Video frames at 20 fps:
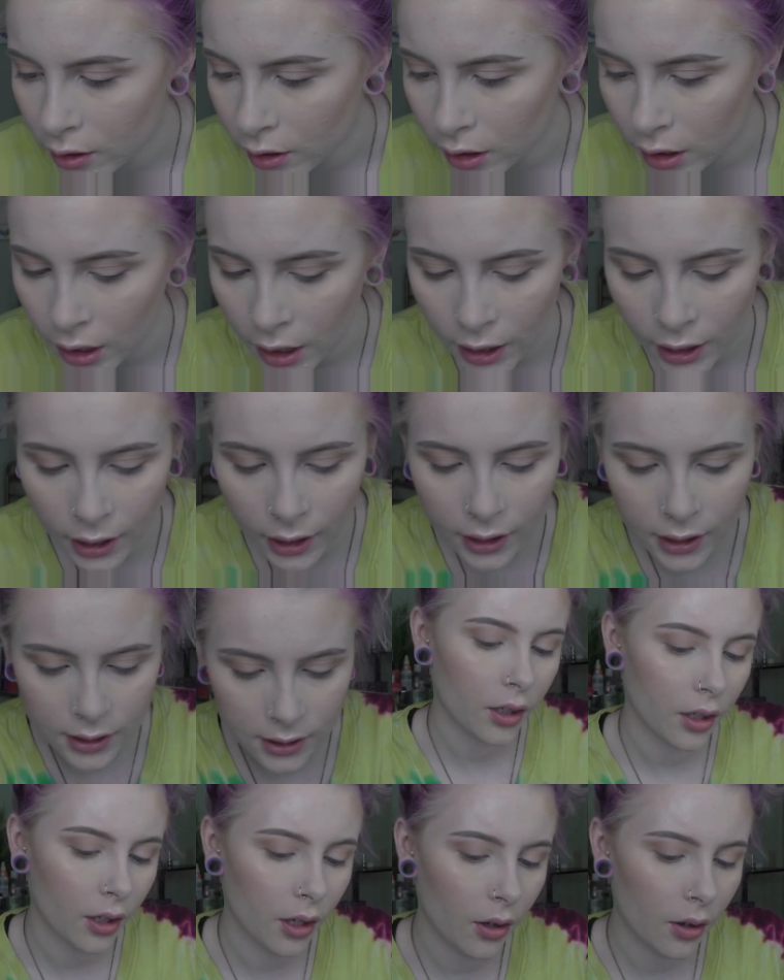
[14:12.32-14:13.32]

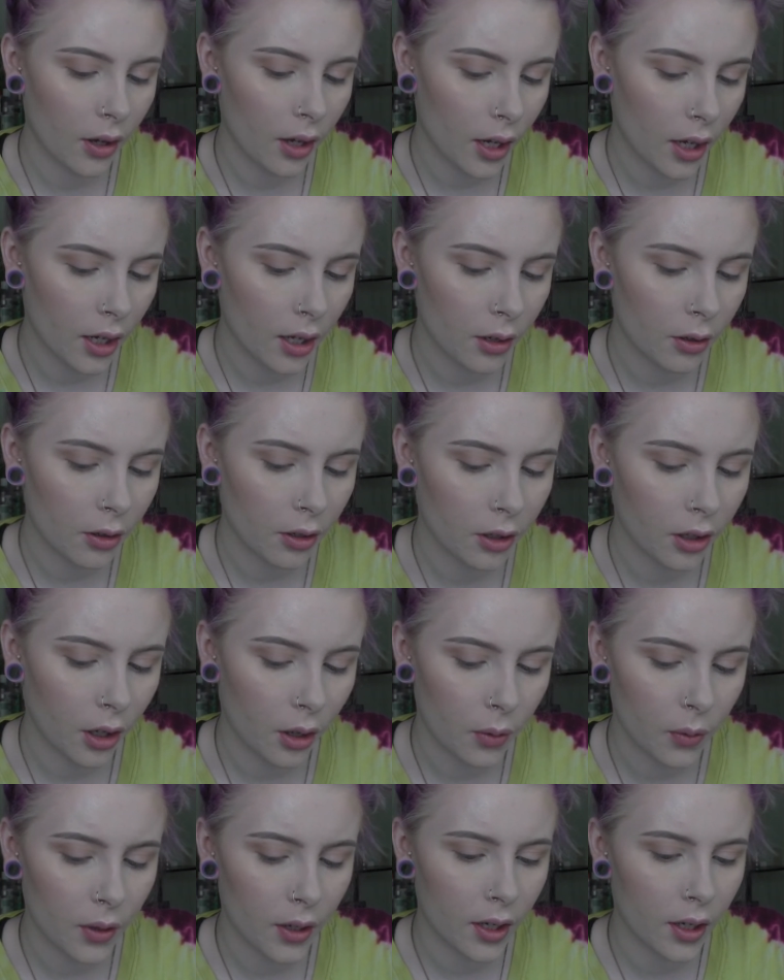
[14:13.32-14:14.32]
Next, I'm gonna go ahead and
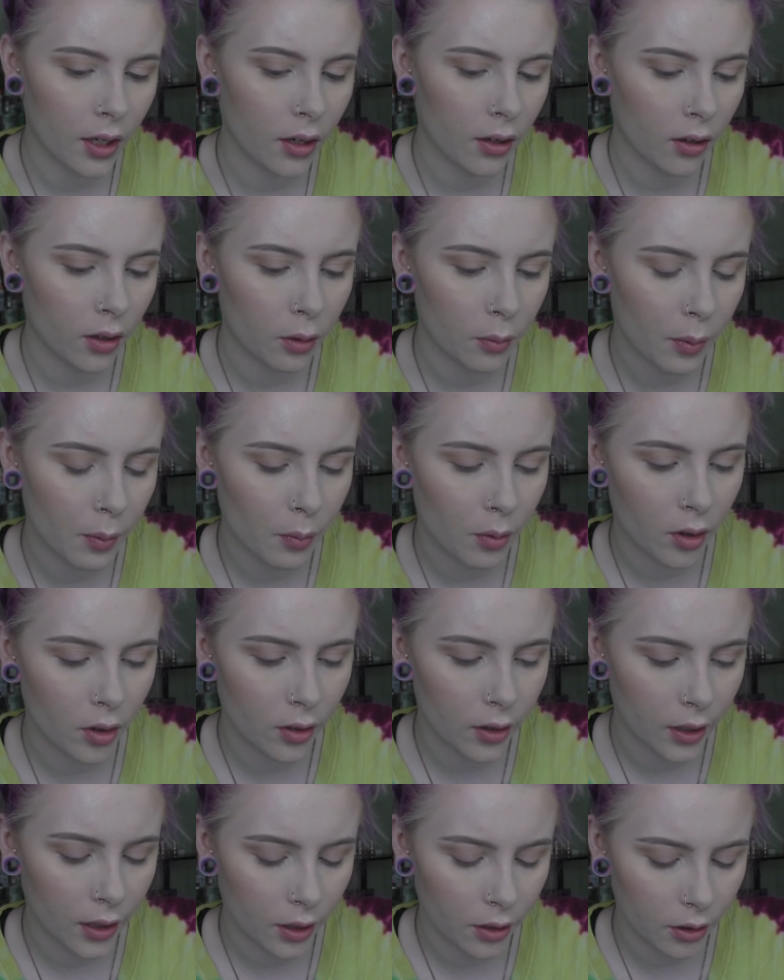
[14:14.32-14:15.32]
go in a little bit more
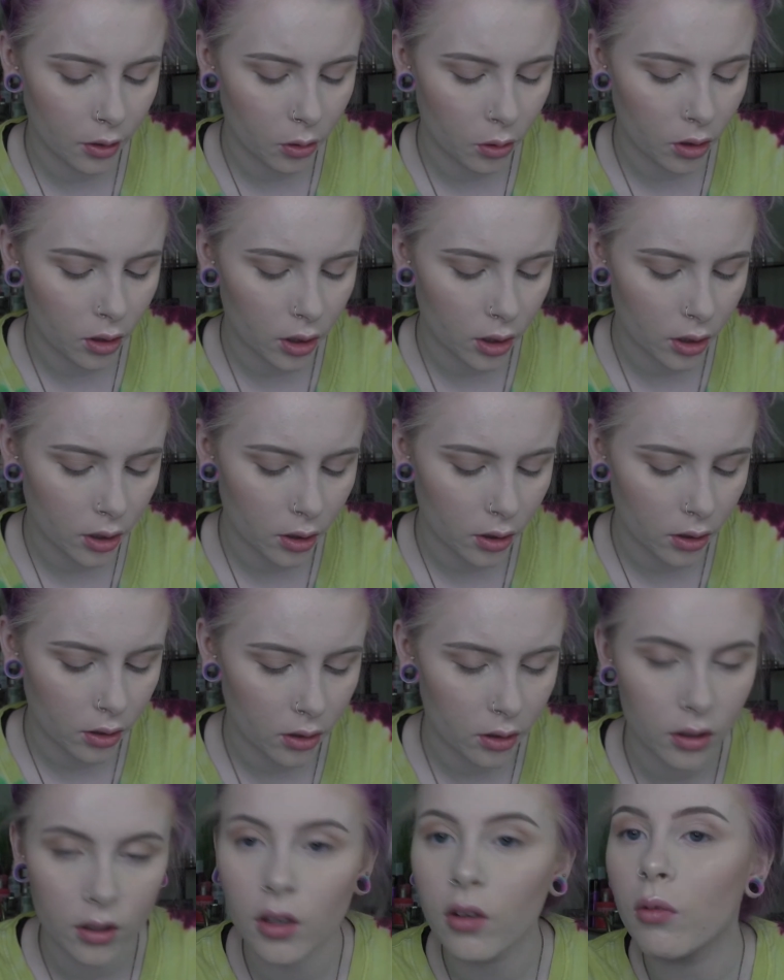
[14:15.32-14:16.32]
on the inner corner,
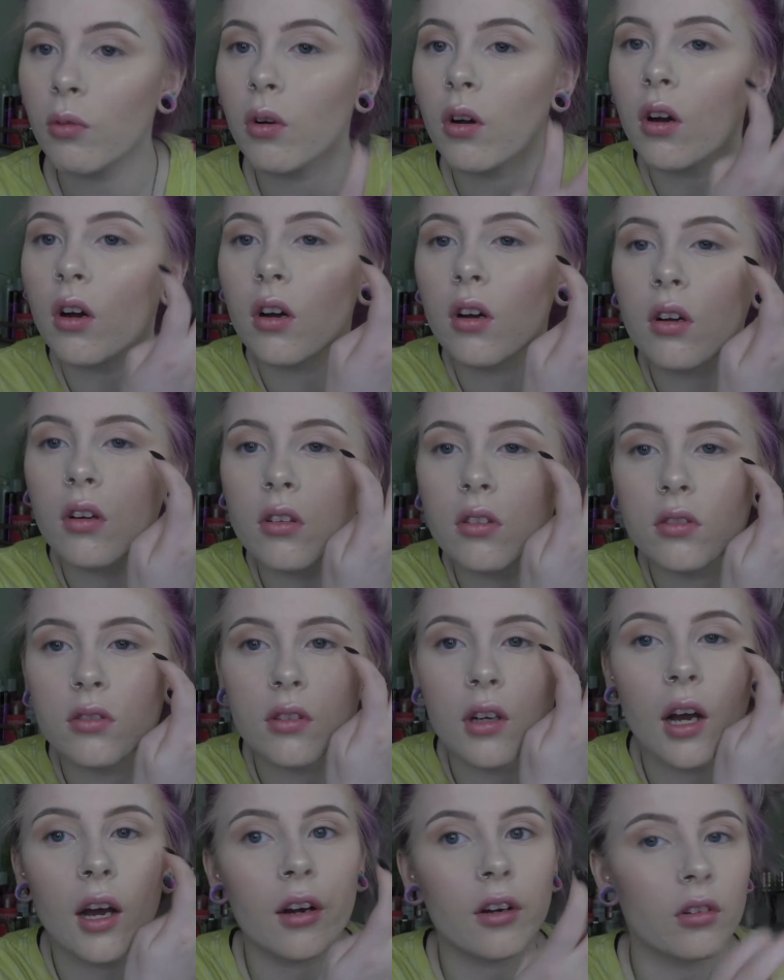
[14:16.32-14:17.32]
well,
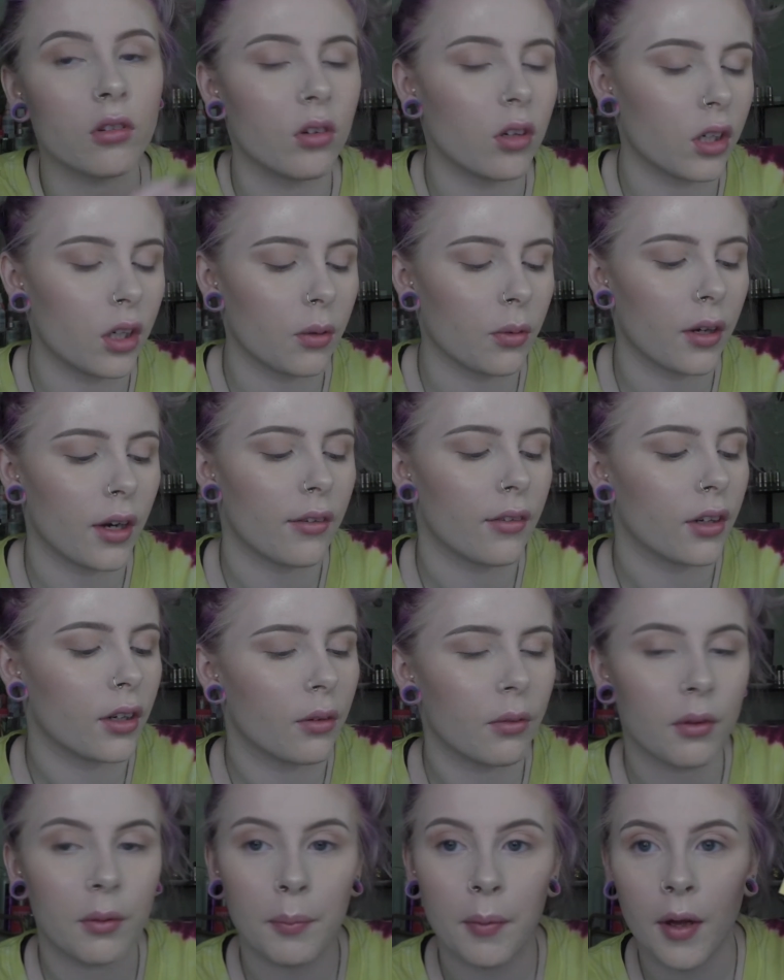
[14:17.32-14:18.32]
outer corner, whatever,
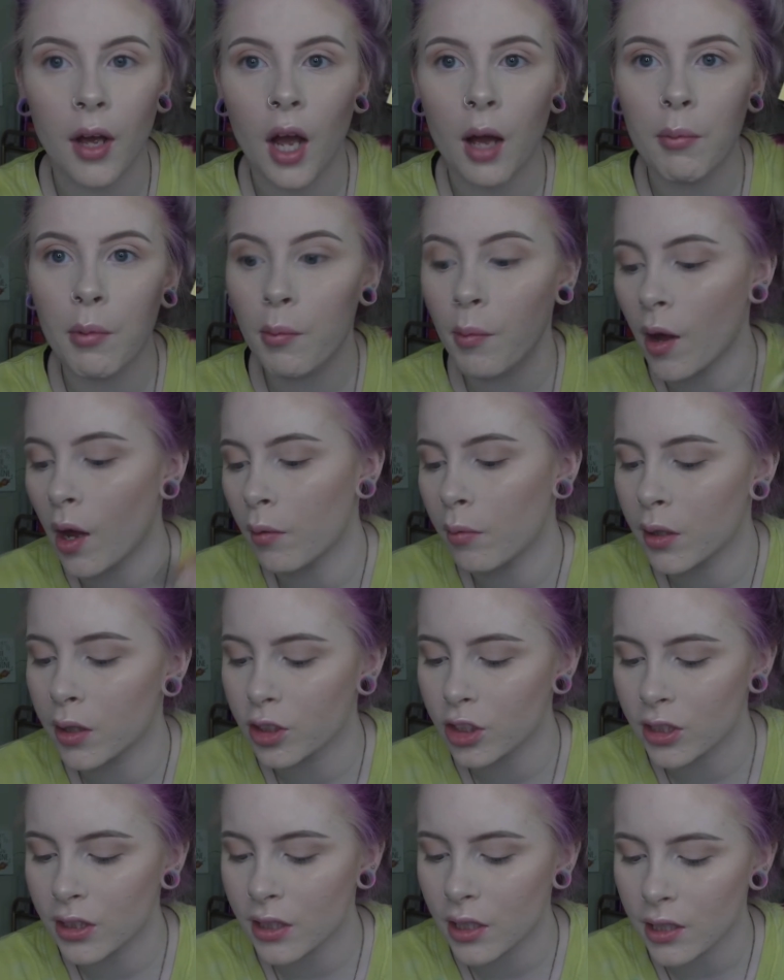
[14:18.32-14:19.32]
with Bahama Mama,
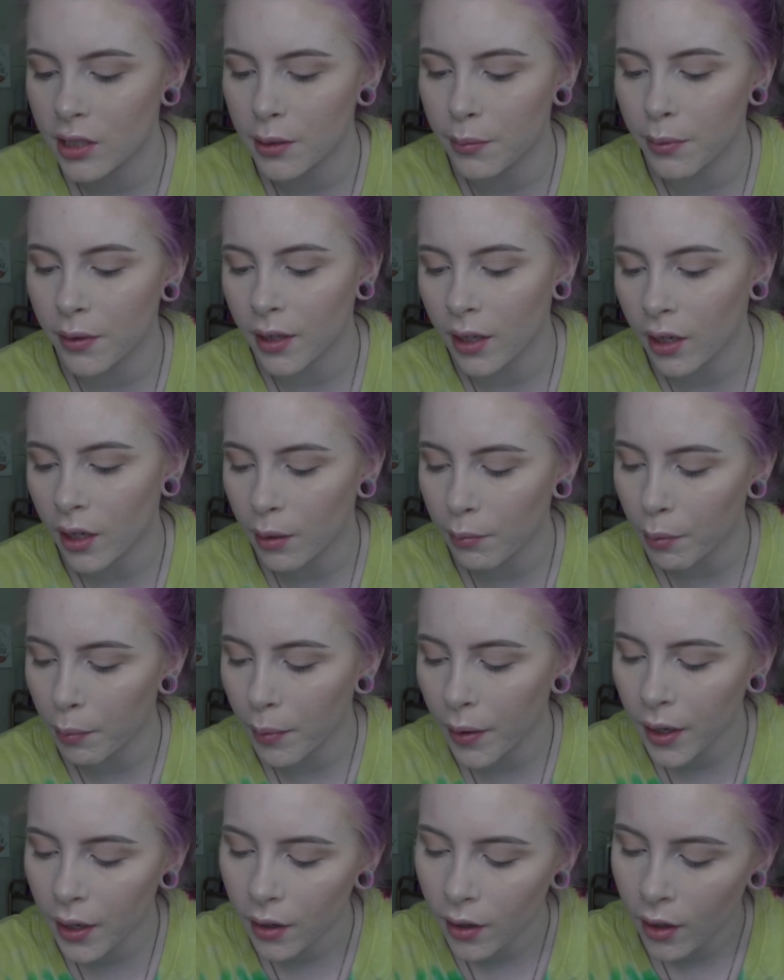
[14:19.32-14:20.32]
just to deepen that up a
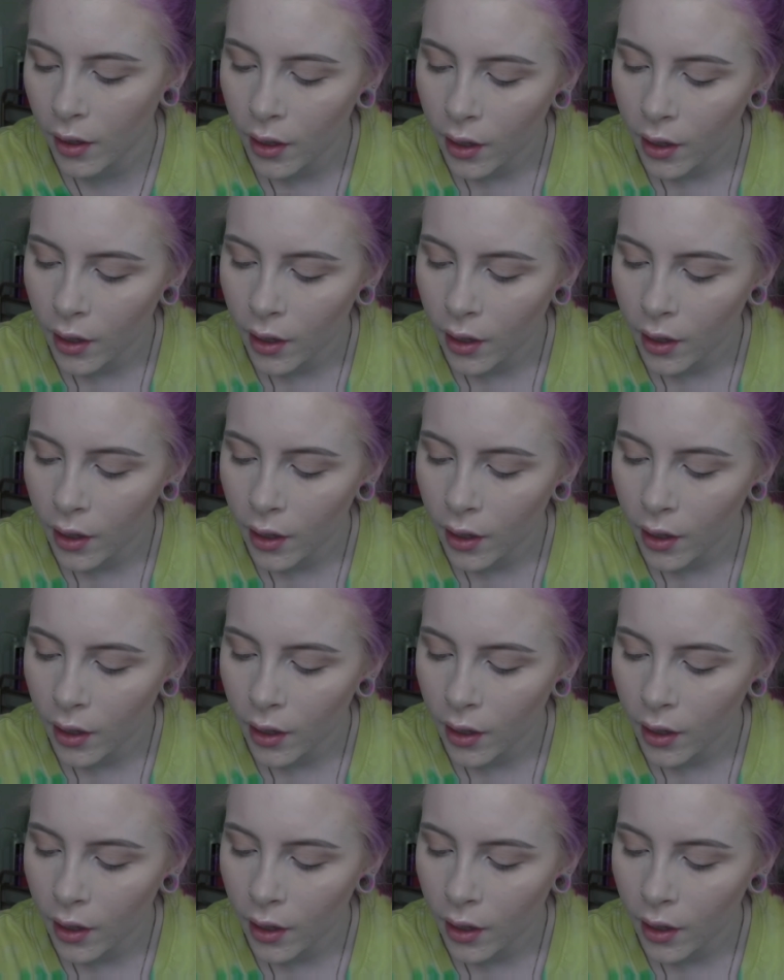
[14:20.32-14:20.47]
bit.